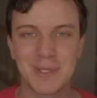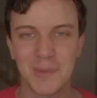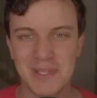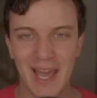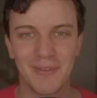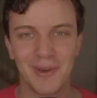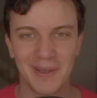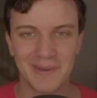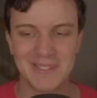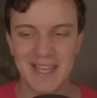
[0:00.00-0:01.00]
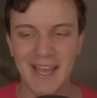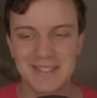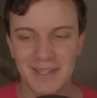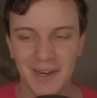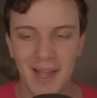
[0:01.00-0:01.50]
year was kind of an utter
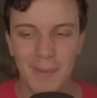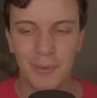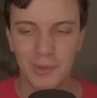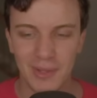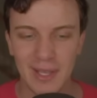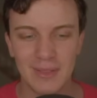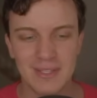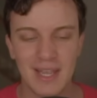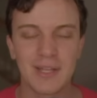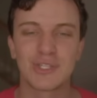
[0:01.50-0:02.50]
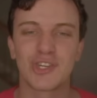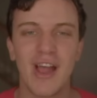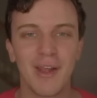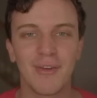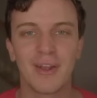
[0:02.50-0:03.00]
disaster. But when you look at this guy's
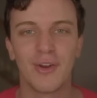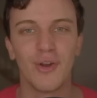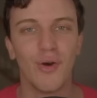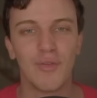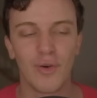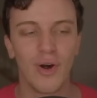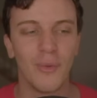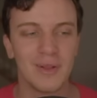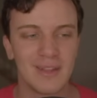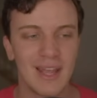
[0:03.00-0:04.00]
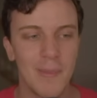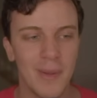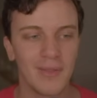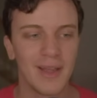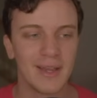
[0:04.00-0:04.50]
track record overall with the Tampa
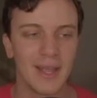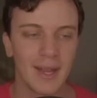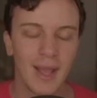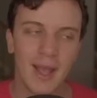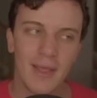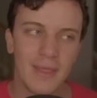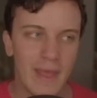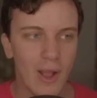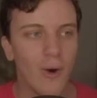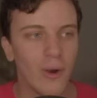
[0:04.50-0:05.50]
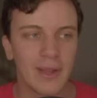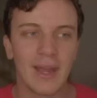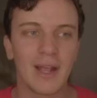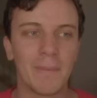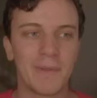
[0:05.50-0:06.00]
Bay Lightning, they are
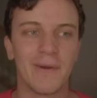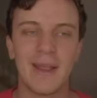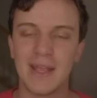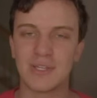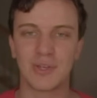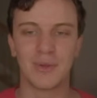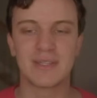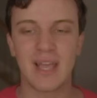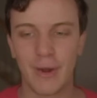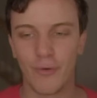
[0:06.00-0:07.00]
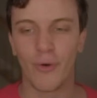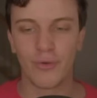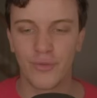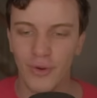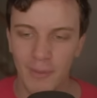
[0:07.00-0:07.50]
getting up there in age, so it is kind of
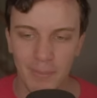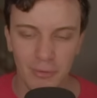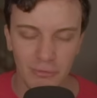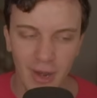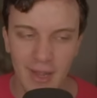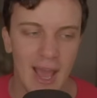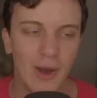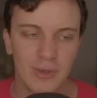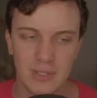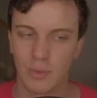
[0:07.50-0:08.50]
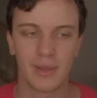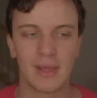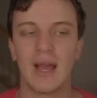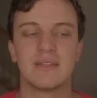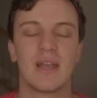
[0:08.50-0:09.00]
hard for him. But right now, he's one of the
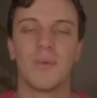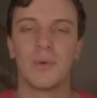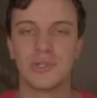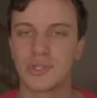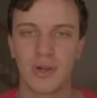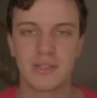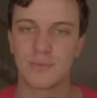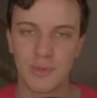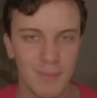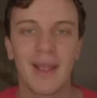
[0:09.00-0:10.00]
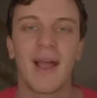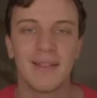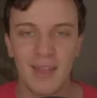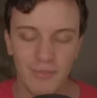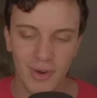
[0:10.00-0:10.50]
guys that I would trust with my
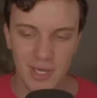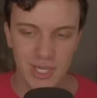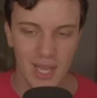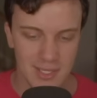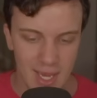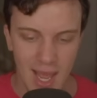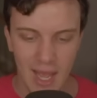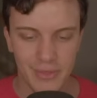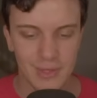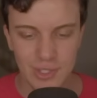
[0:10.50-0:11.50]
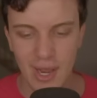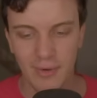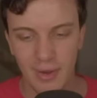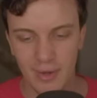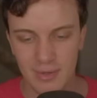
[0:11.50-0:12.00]
goddamn franchise. I think the
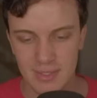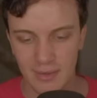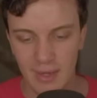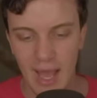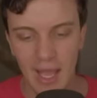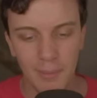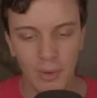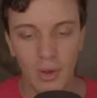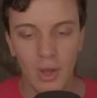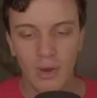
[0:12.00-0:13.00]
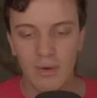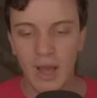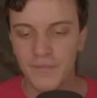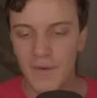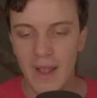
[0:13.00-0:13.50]
track record is undeniable.
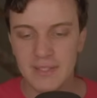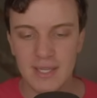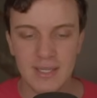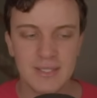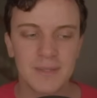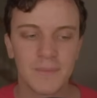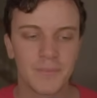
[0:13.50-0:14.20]
Ron Francis,